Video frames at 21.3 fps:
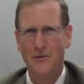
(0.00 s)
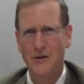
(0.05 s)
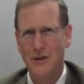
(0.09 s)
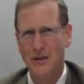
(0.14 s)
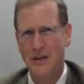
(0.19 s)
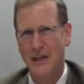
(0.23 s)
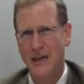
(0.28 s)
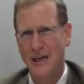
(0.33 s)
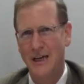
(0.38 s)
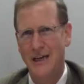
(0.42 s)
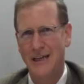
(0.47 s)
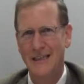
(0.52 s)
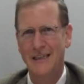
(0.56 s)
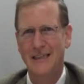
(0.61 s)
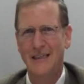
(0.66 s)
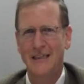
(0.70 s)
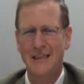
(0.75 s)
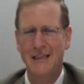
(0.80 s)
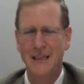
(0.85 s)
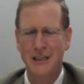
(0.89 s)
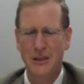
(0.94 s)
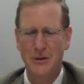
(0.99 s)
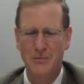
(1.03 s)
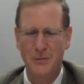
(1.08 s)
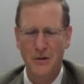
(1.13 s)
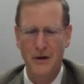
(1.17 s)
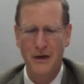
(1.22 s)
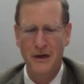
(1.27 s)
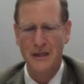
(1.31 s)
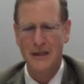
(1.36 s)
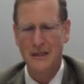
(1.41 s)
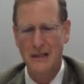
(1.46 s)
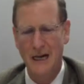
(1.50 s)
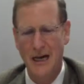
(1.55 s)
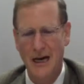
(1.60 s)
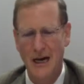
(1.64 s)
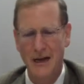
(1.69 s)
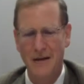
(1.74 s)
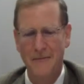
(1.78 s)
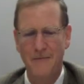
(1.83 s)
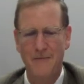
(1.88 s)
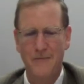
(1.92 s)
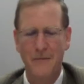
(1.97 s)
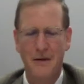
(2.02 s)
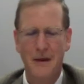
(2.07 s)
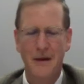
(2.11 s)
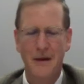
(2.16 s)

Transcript: which is the springtime,